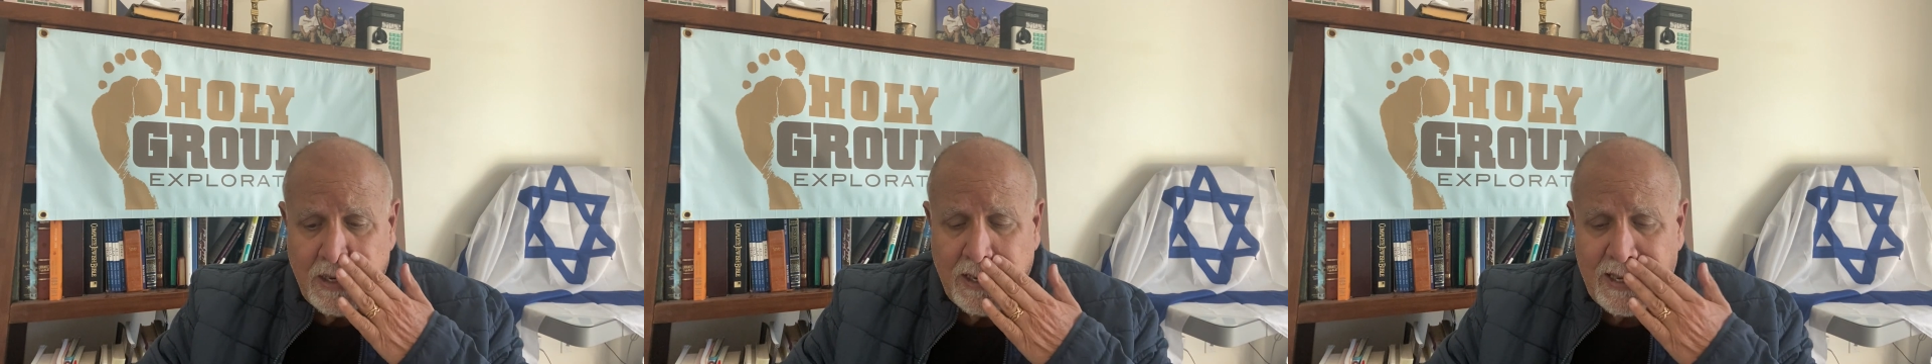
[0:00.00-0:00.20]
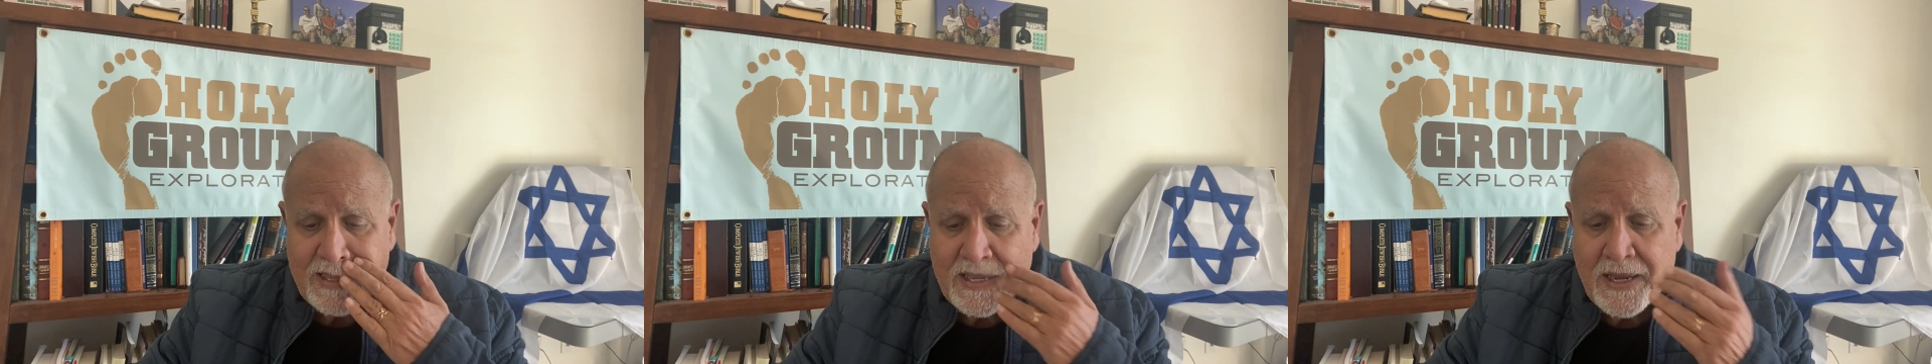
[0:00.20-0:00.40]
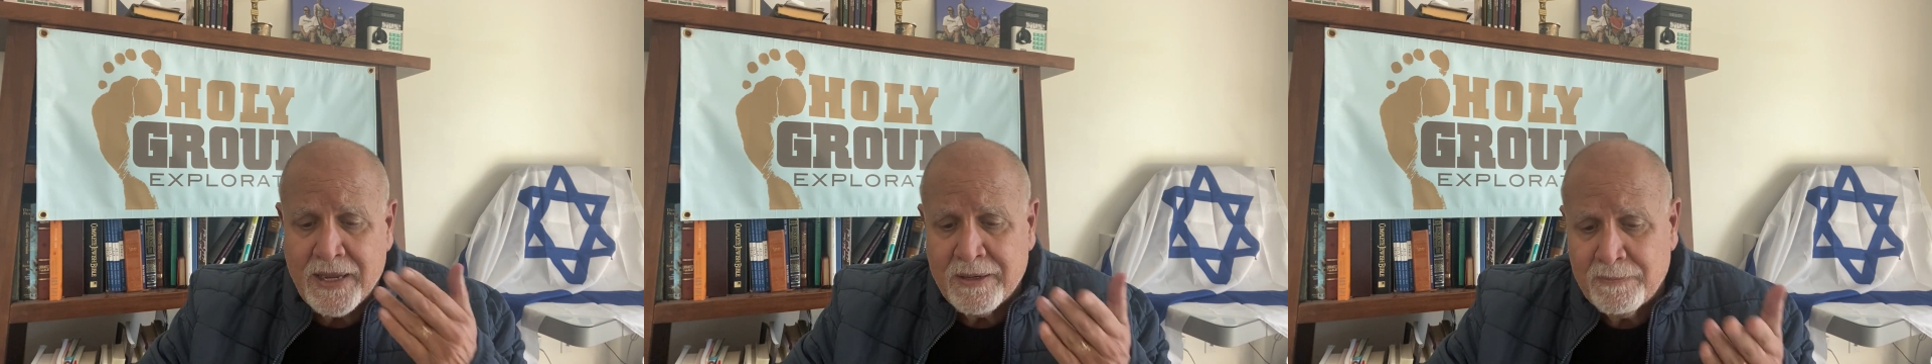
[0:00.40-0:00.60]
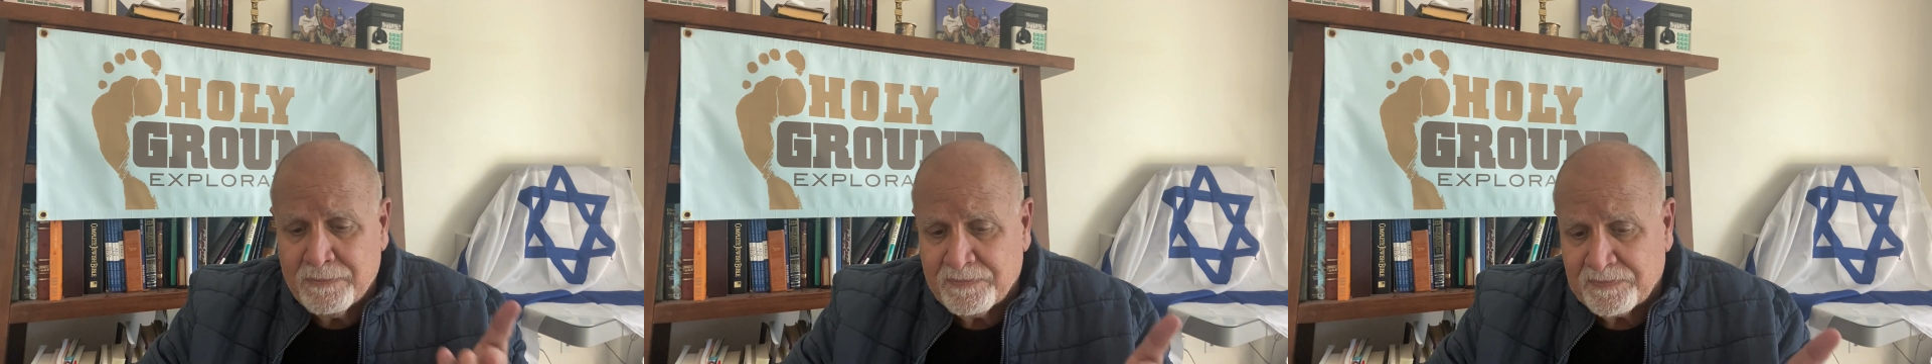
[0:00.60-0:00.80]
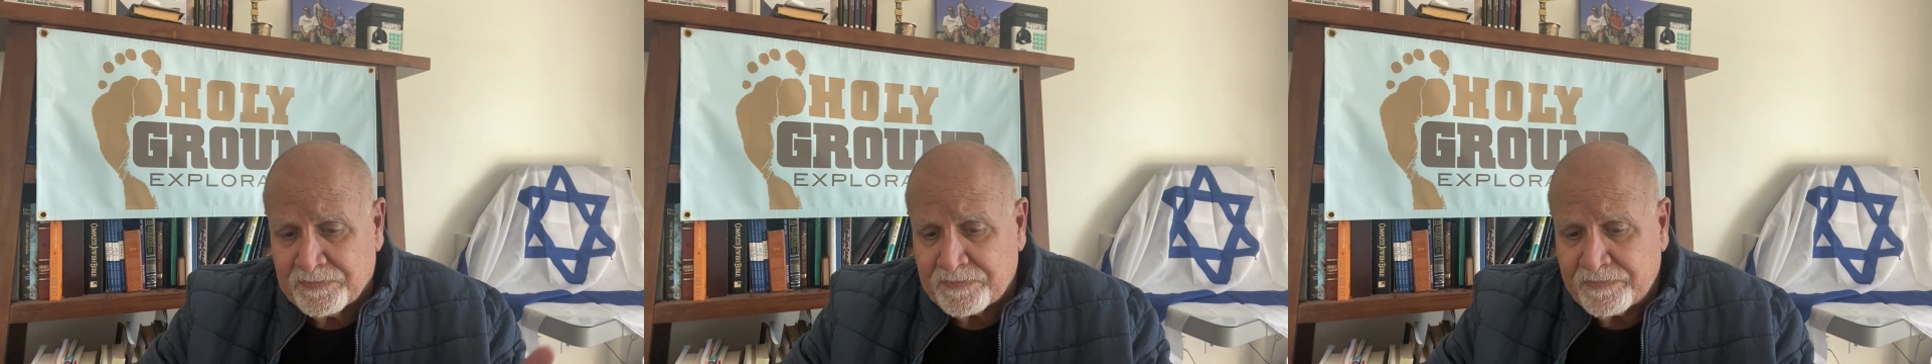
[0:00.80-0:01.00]
And
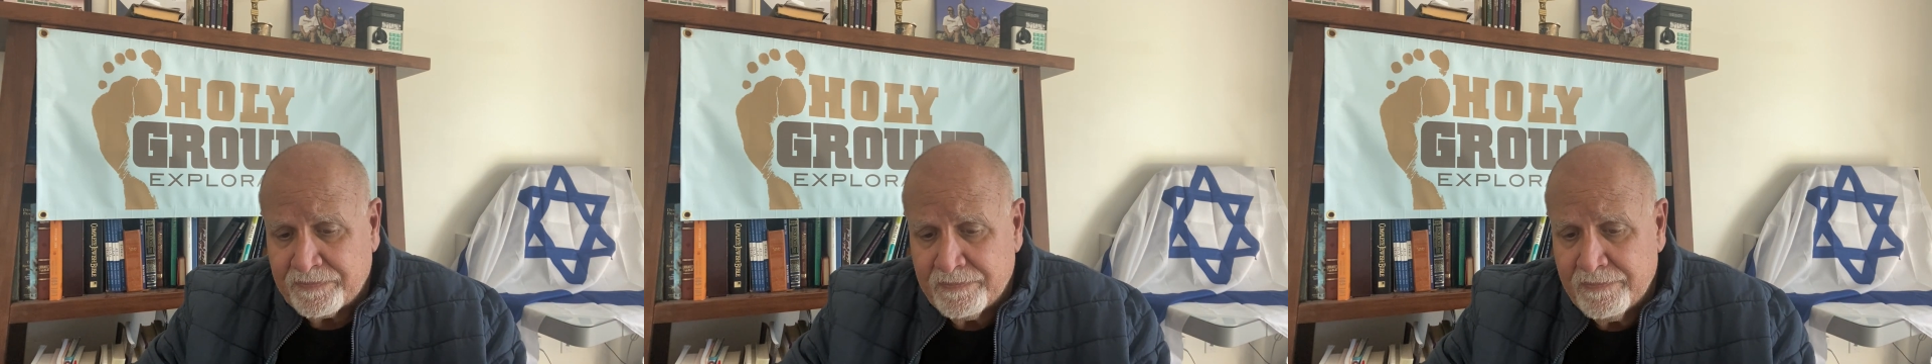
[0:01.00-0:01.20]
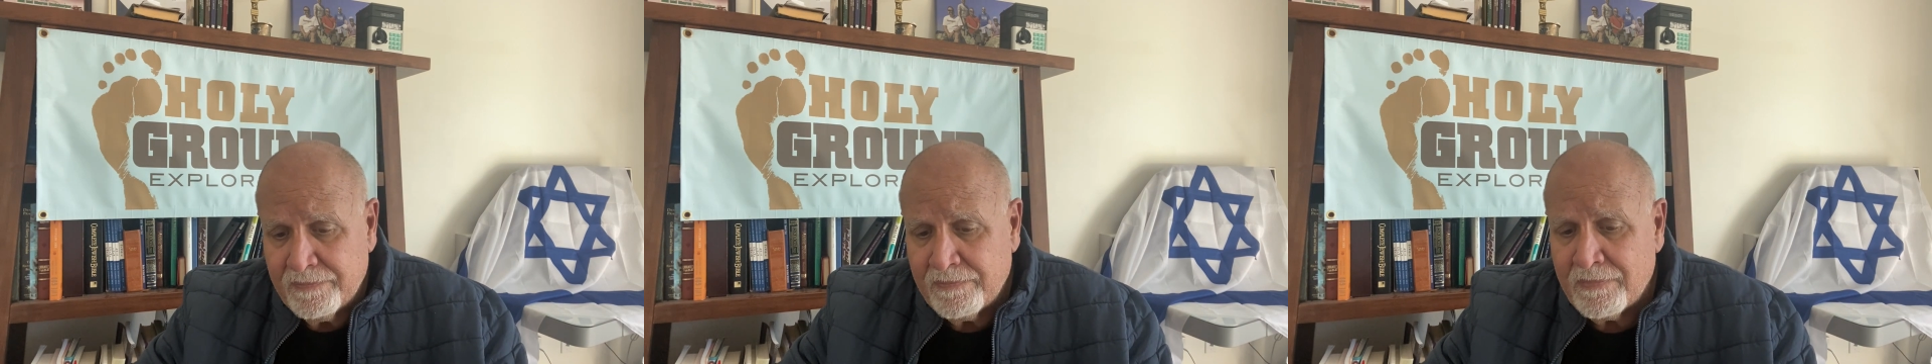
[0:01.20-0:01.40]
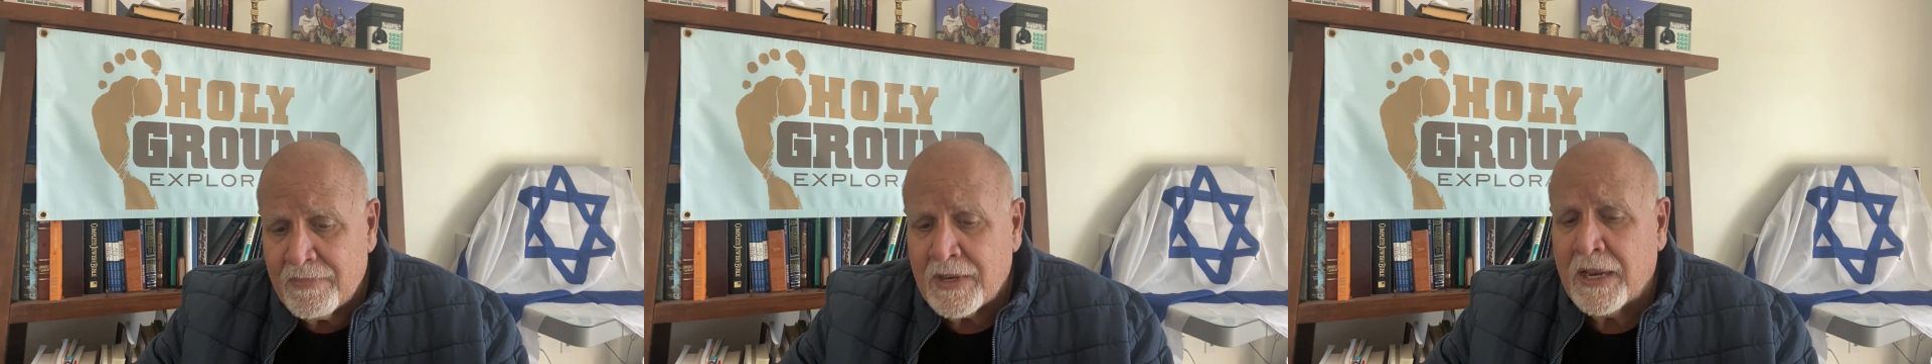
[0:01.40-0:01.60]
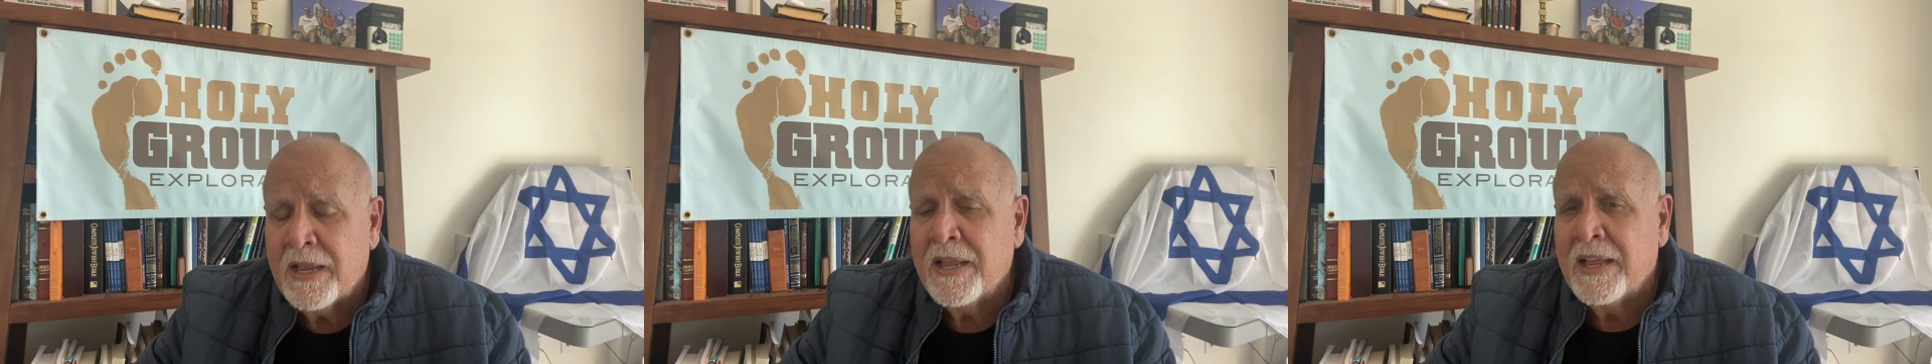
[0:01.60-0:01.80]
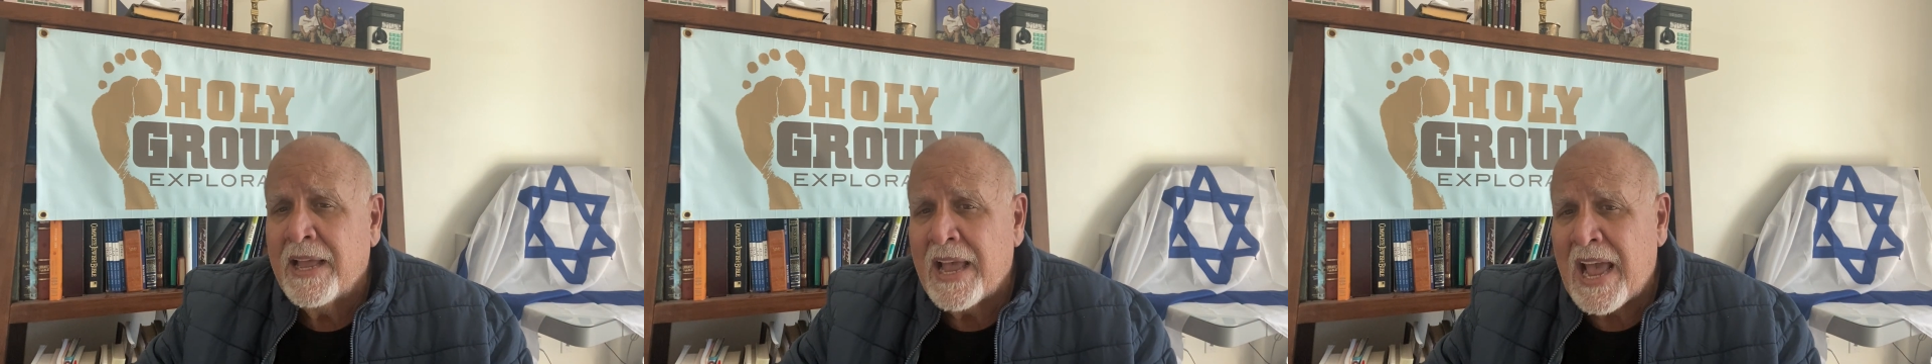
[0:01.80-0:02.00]
then
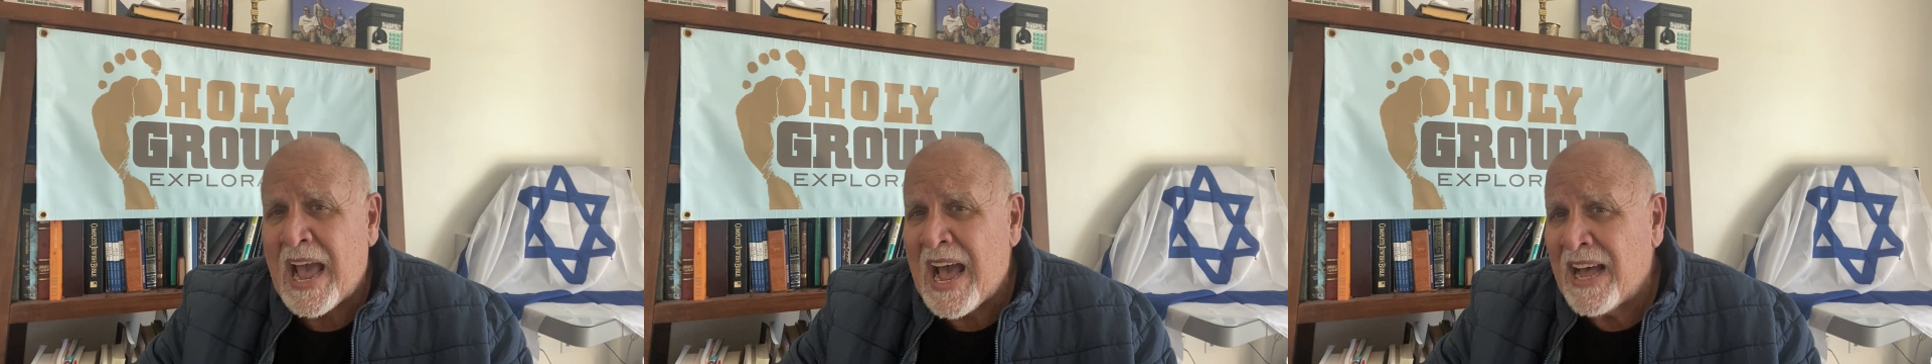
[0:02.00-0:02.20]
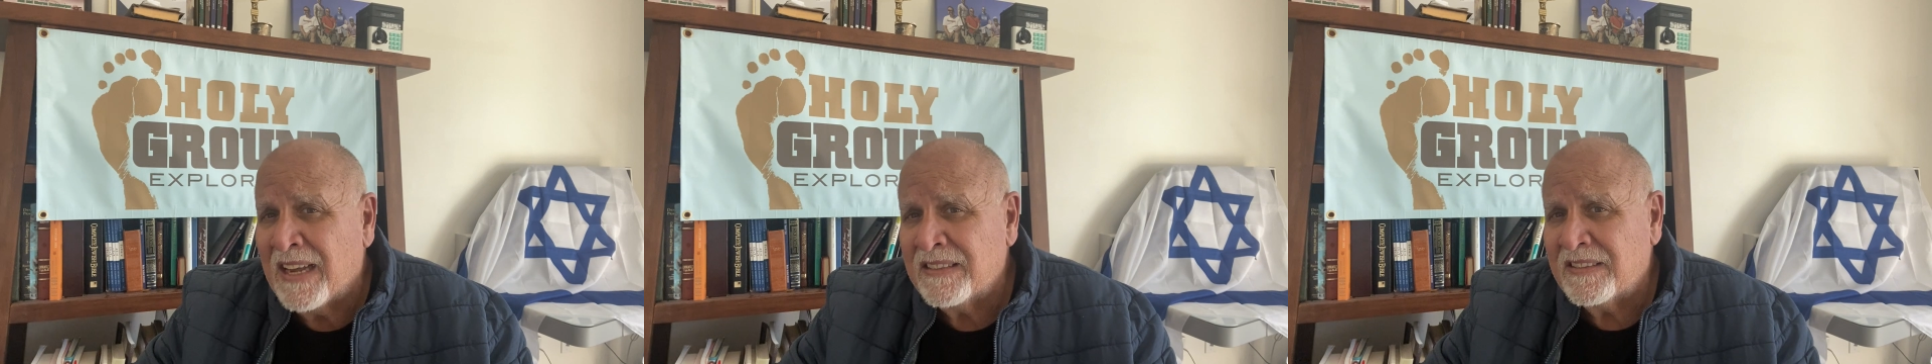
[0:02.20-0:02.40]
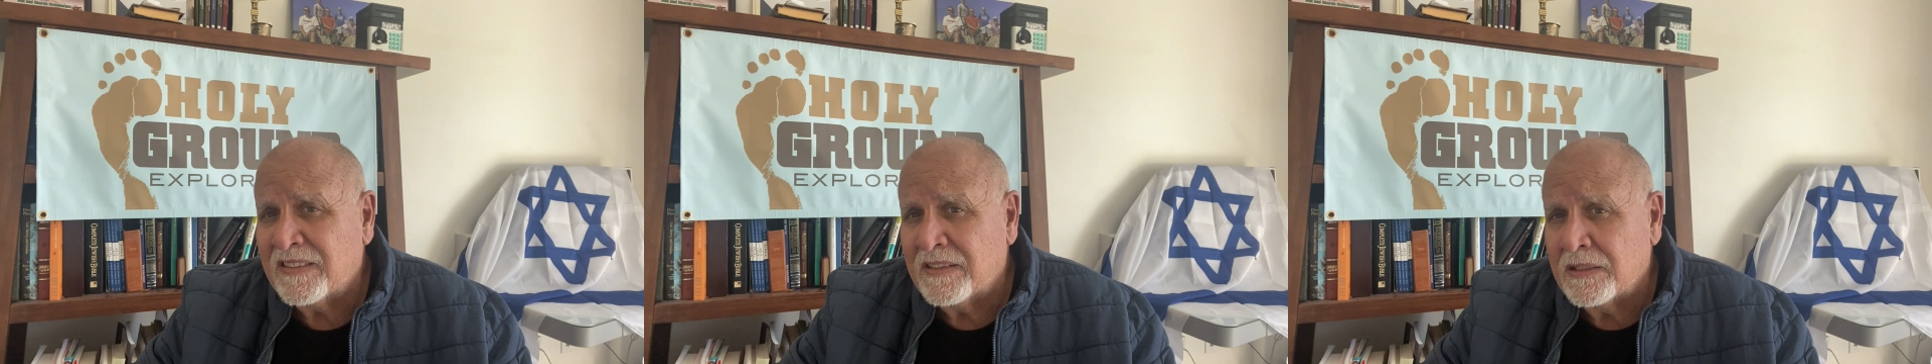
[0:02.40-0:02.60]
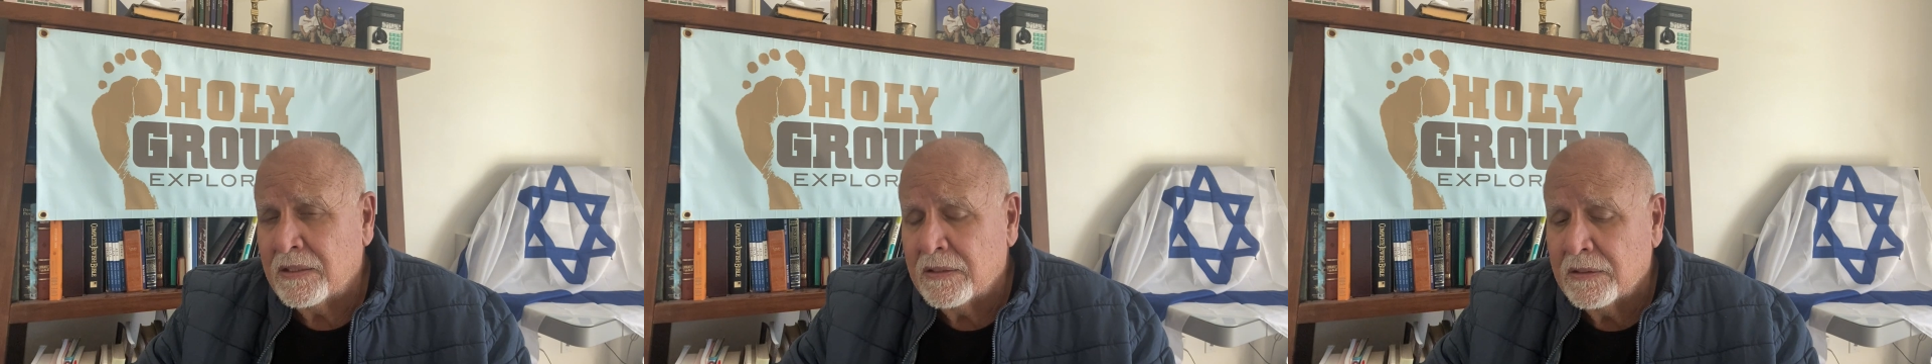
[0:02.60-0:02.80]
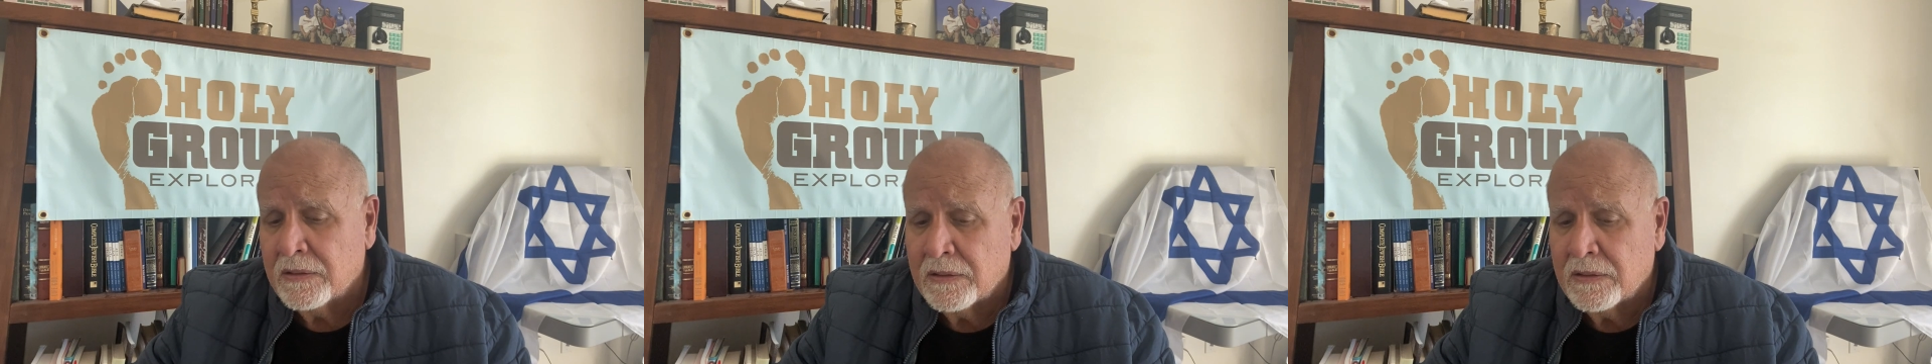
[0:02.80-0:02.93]
asked